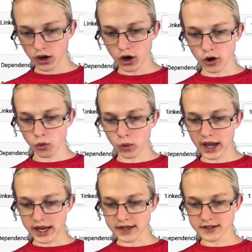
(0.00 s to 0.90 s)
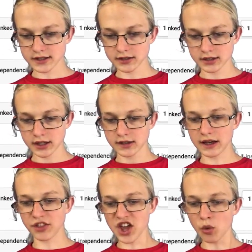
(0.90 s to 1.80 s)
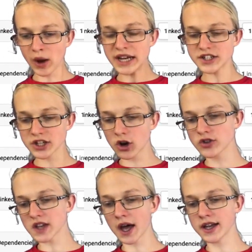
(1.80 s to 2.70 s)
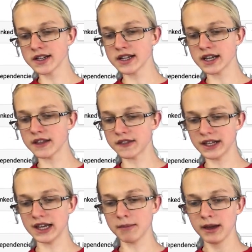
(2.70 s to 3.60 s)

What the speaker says: await. Now the await goes underneath the lib.